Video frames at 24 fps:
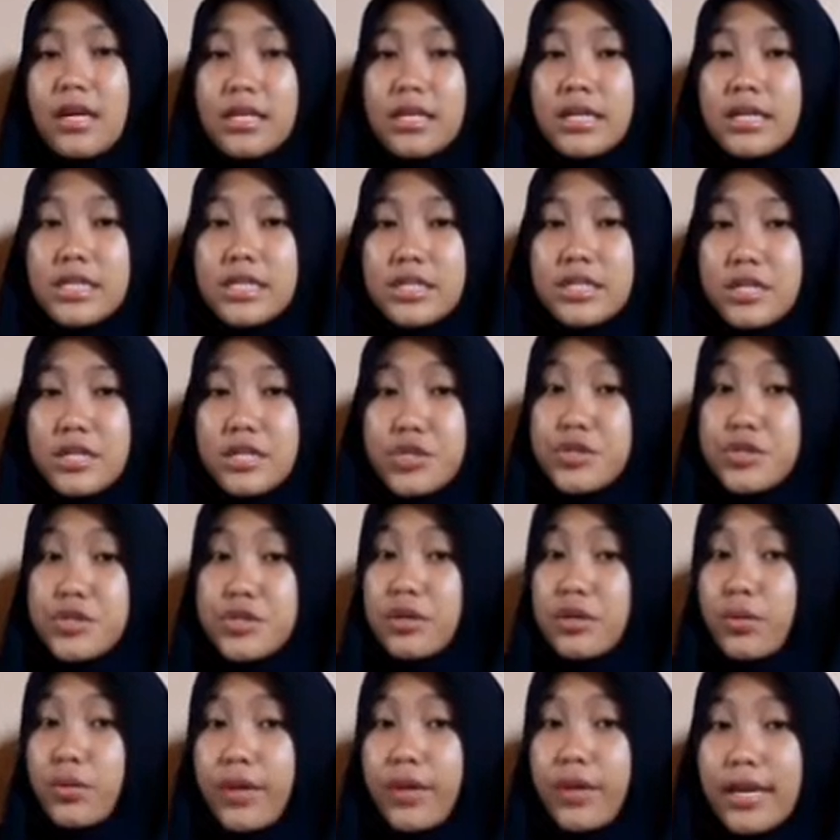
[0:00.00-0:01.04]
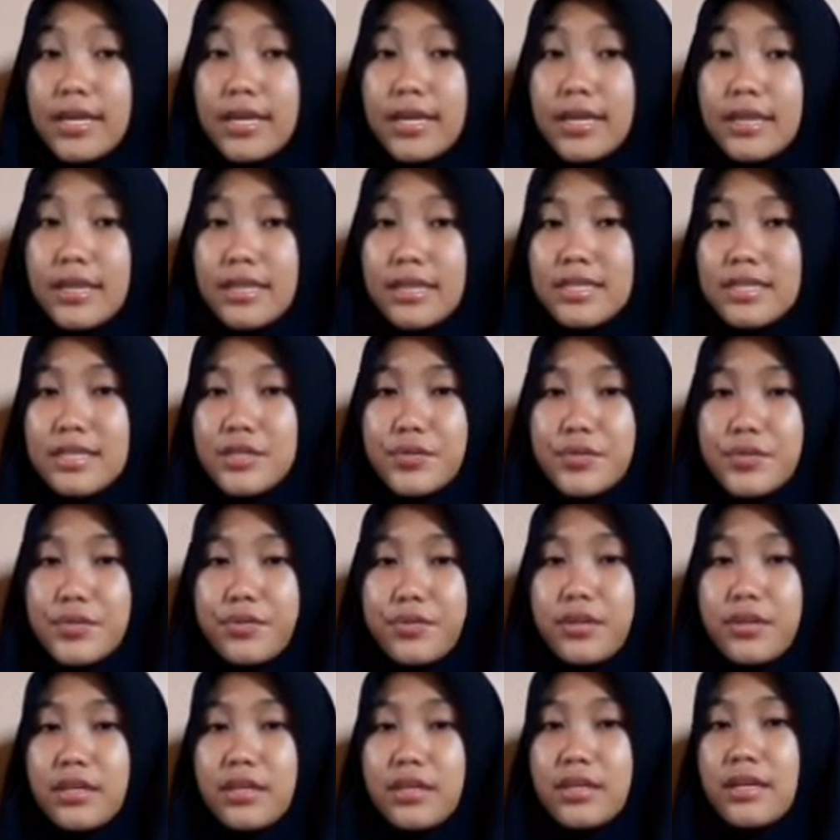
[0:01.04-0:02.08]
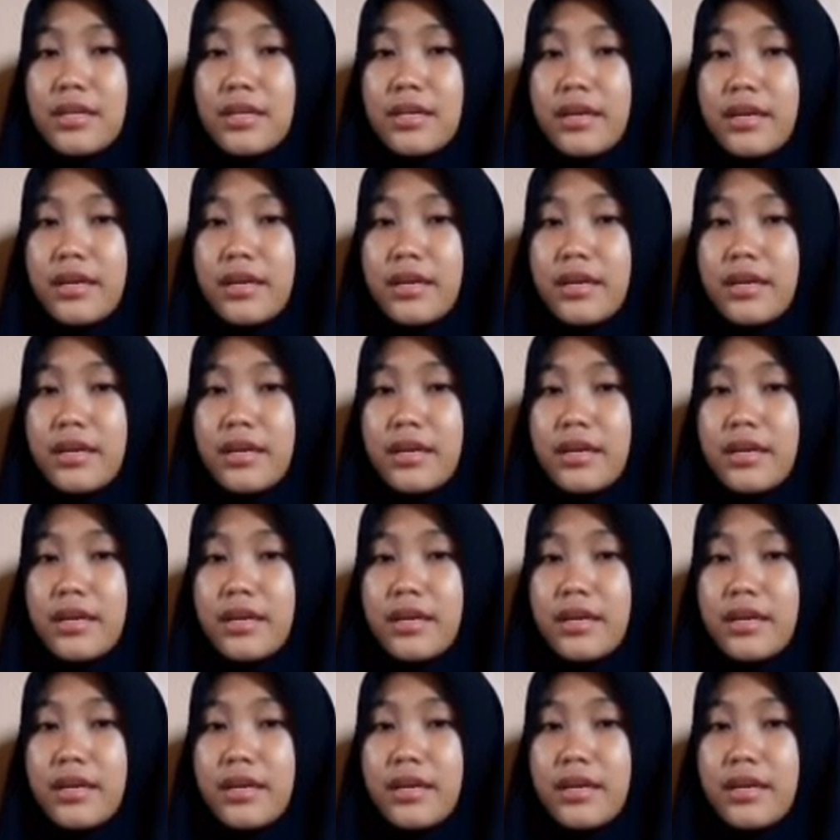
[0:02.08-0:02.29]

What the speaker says: in such a way that students